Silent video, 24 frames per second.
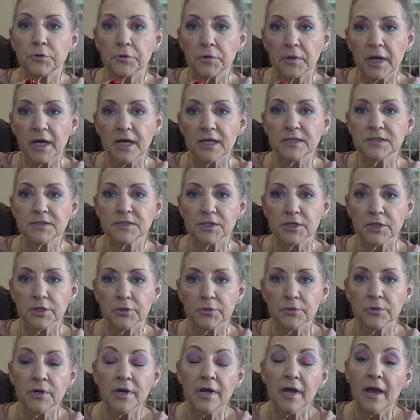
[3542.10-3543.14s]
you guys
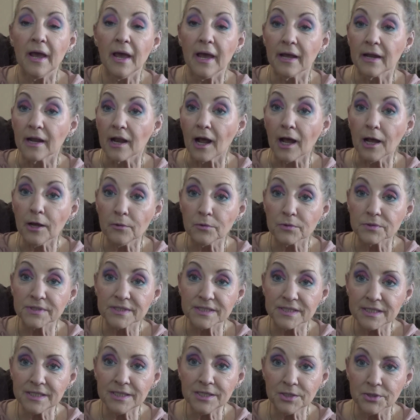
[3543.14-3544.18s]
know. And I will
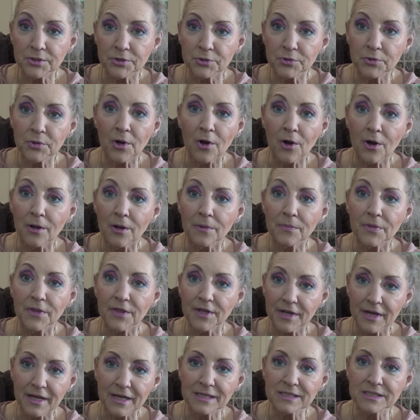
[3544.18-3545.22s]
see you on the
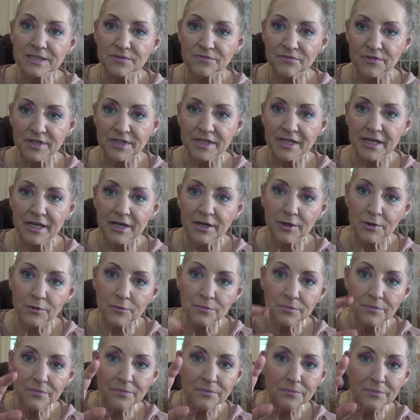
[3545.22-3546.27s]
next video.
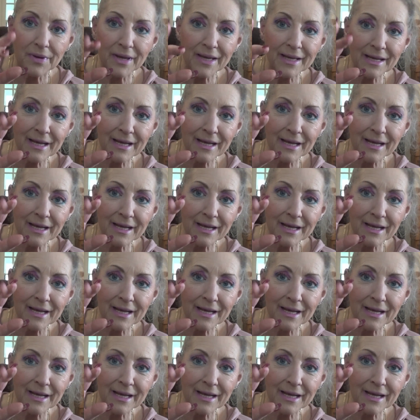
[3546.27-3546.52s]
Bye,